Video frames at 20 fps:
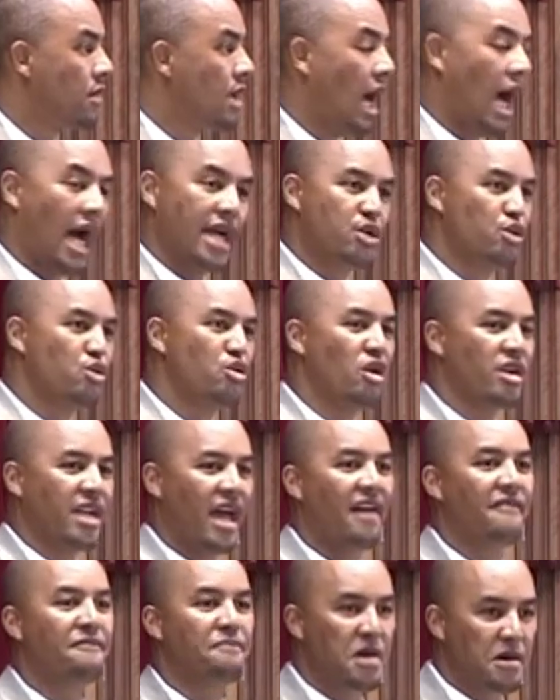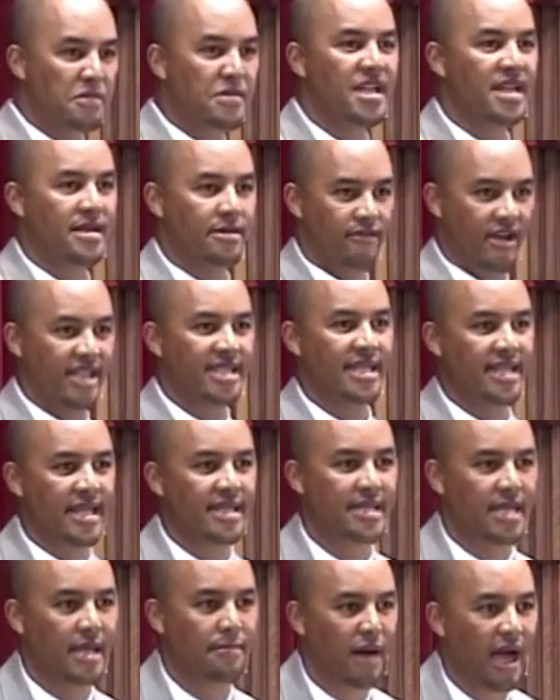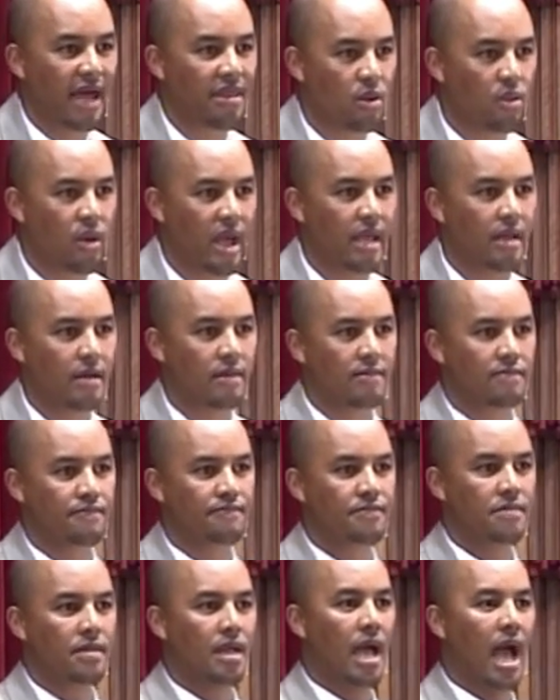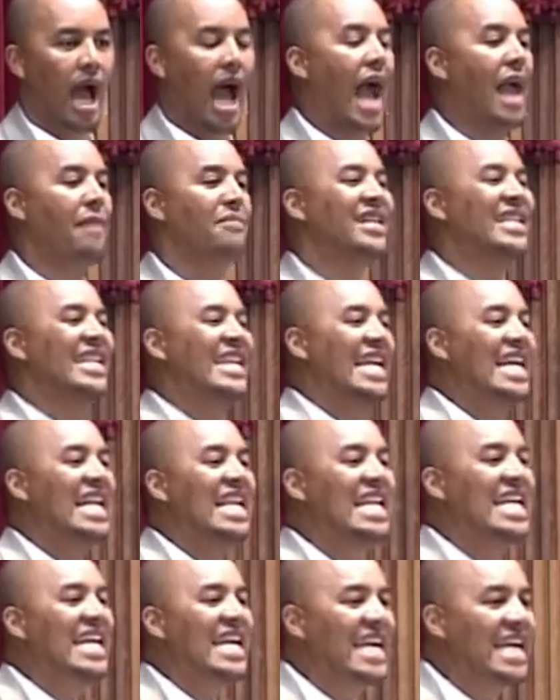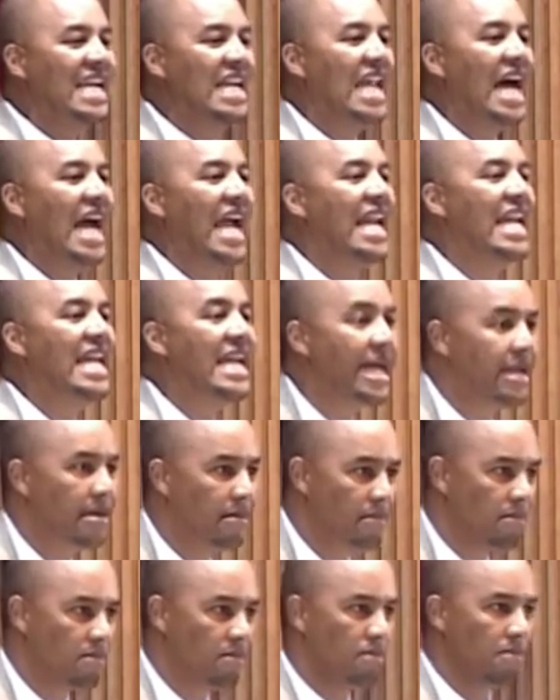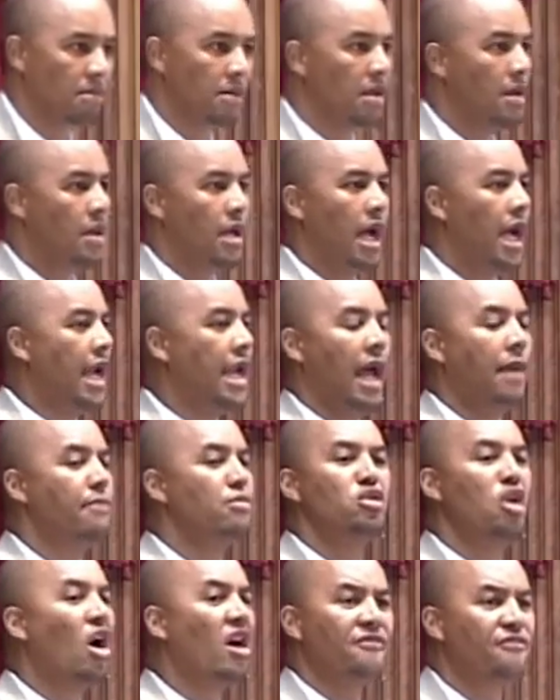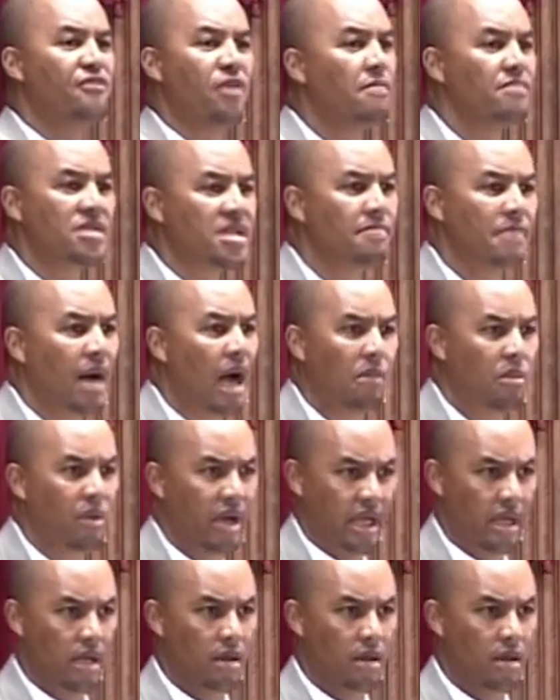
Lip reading: I do not have permanent residency, by the way. I'm an illegal alien, and I'm not from Zimbabwe.